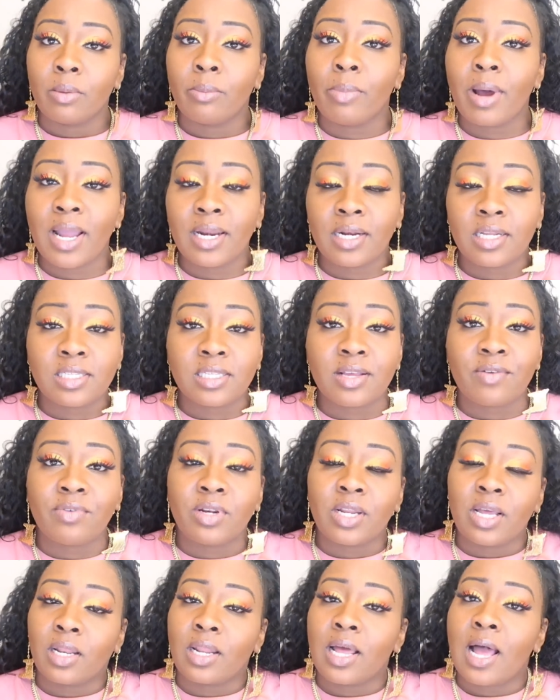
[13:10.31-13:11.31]
buying a
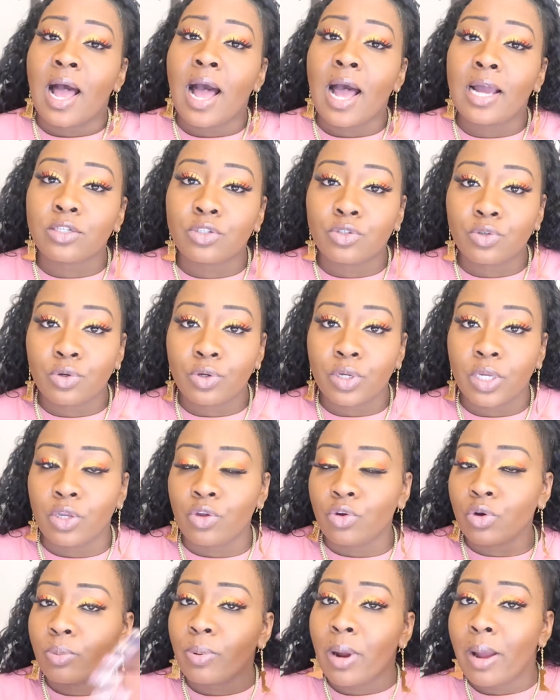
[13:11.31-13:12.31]
$7 hot dog,
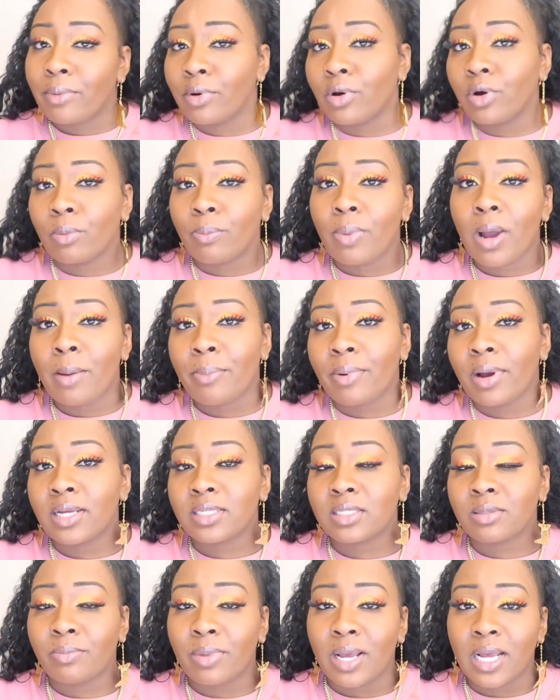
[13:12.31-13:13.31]
and you could probably go to
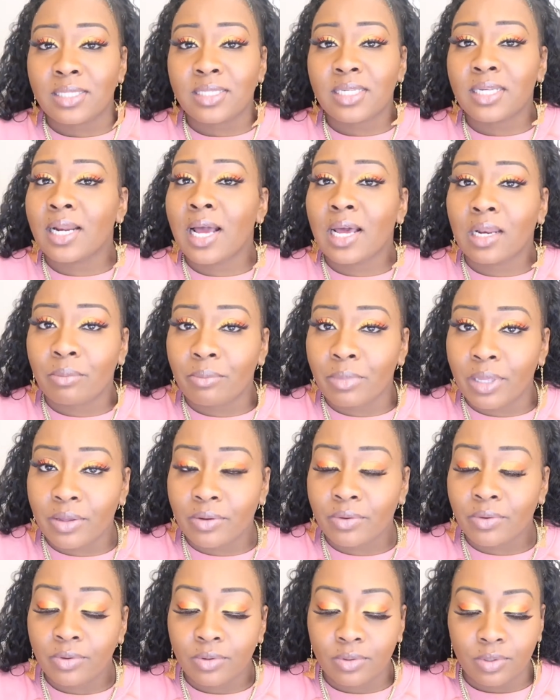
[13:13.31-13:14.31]
Popeyes and buy a $10 meal.